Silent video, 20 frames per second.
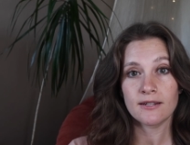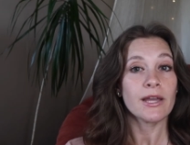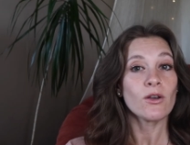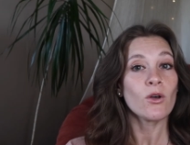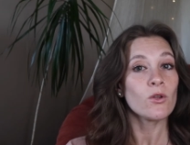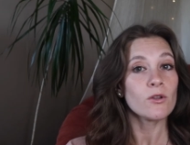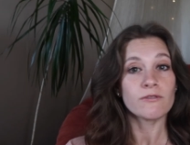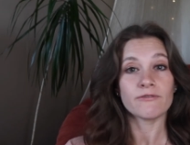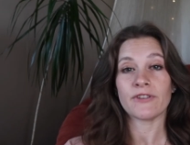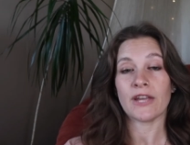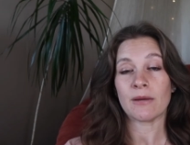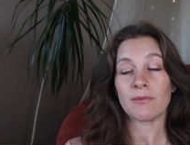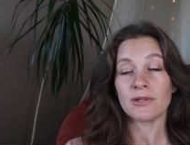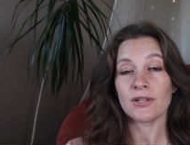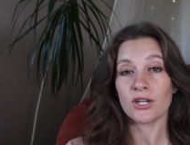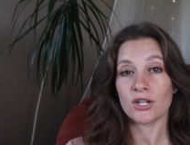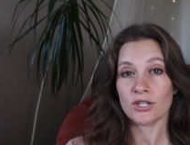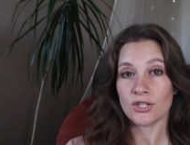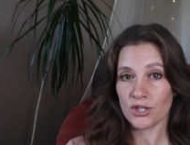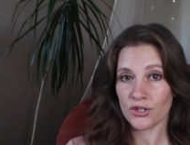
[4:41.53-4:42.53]
My whole
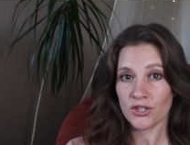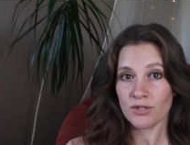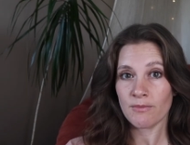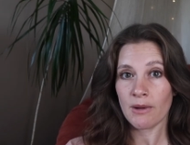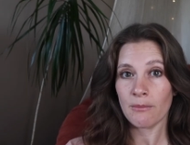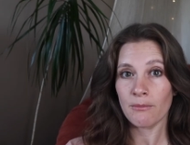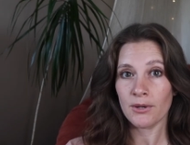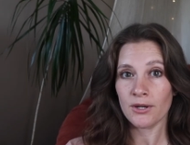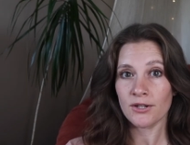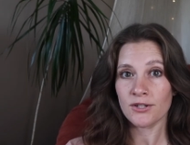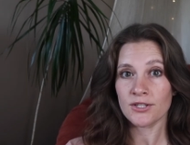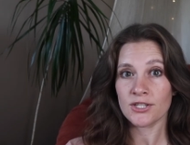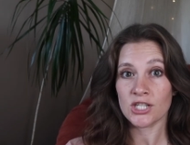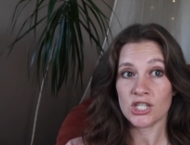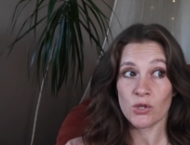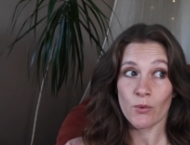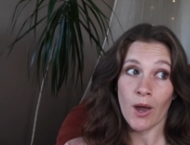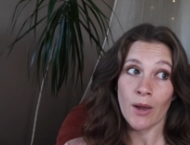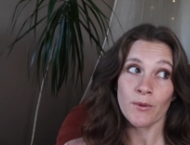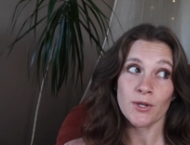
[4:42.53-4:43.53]
family are church members,
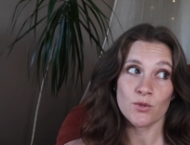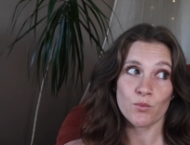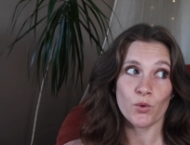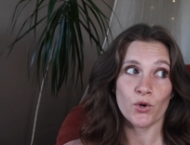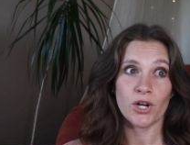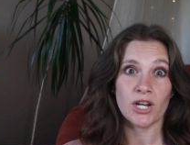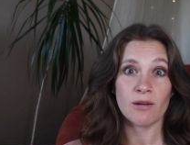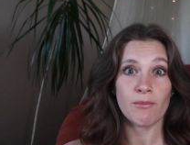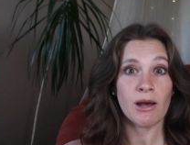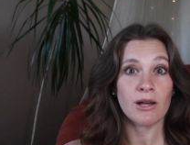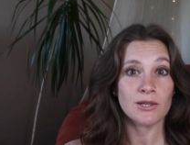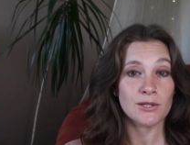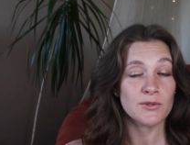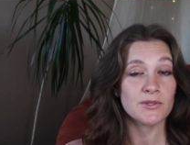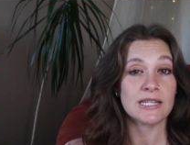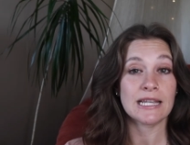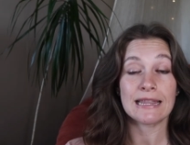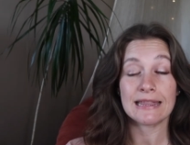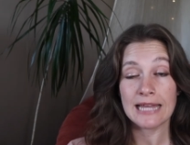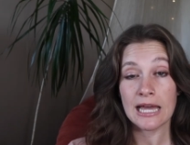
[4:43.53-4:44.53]
so I was worried about
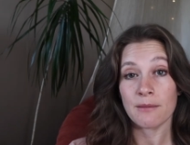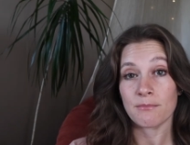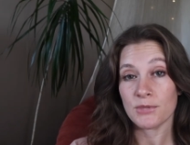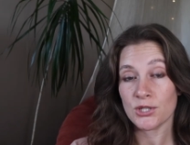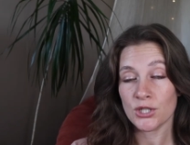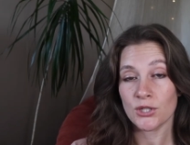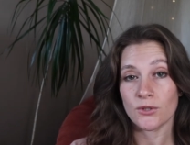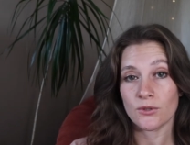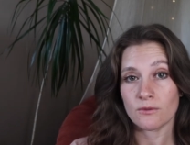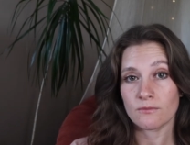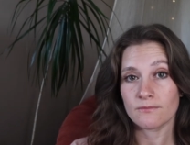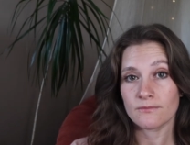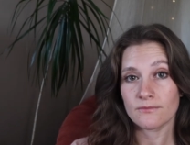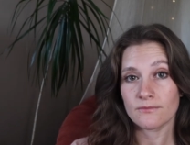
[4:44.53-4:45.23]
losing them too.